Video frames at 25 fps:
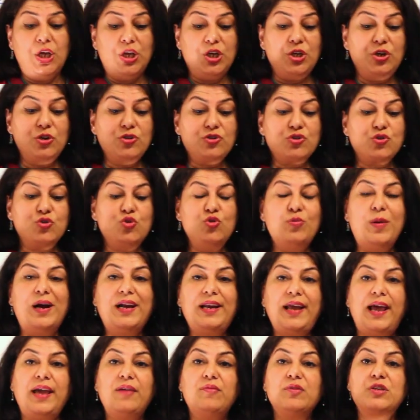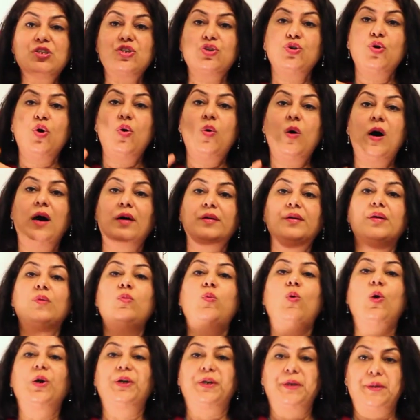scuba divers go
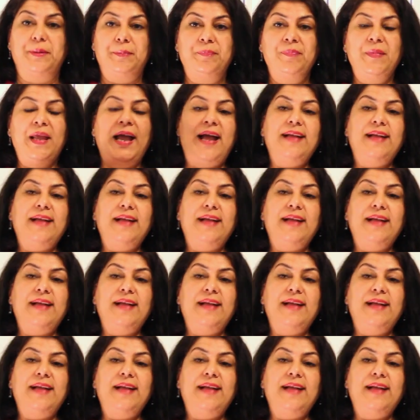underwater